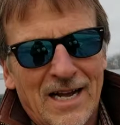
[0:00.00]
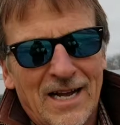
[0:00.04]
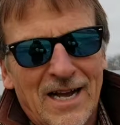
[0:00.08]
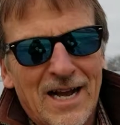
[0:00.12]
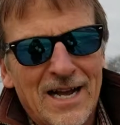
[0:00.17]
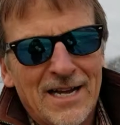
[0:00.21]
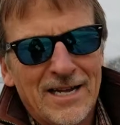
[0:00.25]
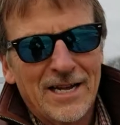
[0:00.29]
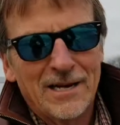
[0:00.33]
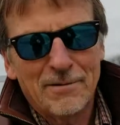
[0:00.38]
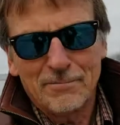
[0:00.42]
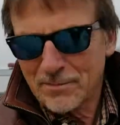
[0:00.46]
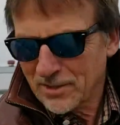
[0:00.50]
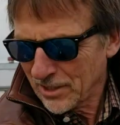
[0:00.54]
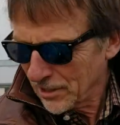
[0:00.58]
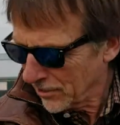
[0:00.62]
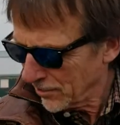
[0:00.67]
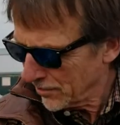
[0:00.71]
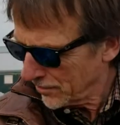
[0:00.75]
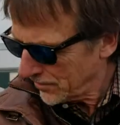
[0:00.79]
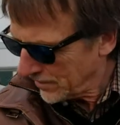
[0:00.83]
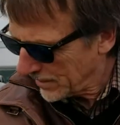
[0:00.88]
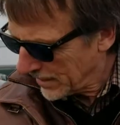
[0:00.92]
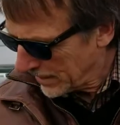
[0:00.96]
Hi, I'm
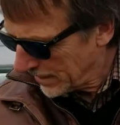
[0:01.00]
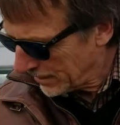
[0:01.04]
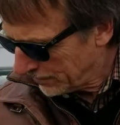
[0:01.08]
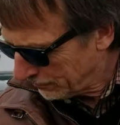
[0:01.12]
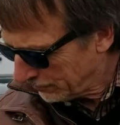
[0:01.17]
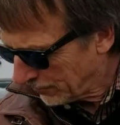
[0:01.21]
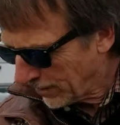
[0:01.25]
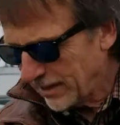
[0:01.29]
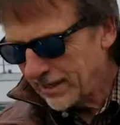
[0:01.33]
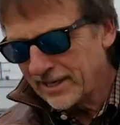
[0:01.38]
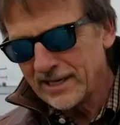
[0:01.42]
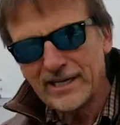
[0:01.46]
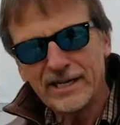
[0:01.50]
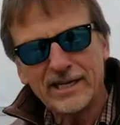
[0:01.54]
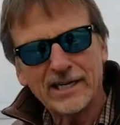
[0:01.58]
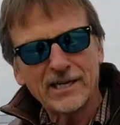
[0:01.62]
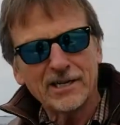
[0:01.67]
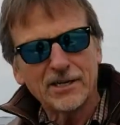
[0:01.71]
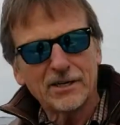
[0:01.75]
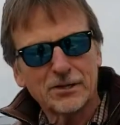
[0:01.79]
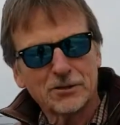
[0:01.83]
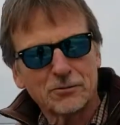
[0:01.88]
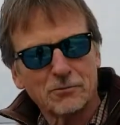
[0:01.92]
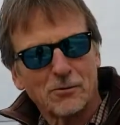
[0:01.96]
Kurt, and right
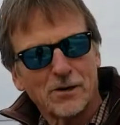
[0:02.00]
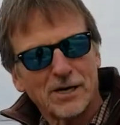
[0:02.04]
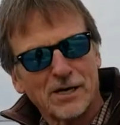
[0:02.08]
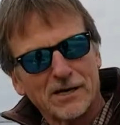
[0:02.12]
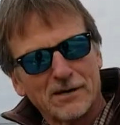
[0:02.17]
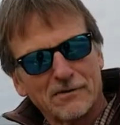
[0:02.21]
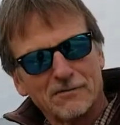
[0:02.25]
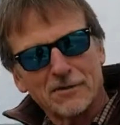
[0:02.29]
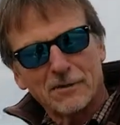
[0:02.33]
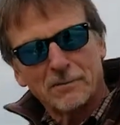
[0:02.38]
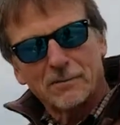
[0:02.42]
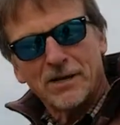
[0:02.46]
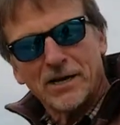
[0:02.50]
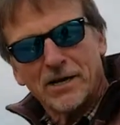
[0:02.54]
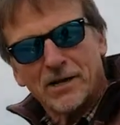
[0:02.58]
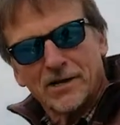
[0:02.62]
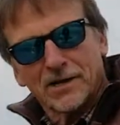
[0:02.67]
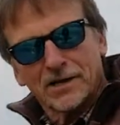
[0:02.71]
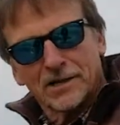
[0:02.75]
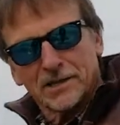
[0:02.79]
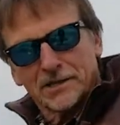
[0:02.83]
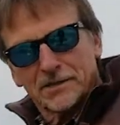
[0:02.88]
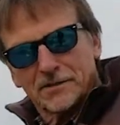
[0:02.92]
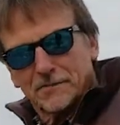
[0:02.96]
here is one of
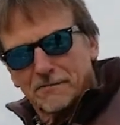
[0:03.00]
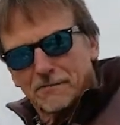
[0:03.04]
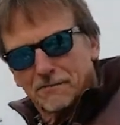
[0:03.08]
America's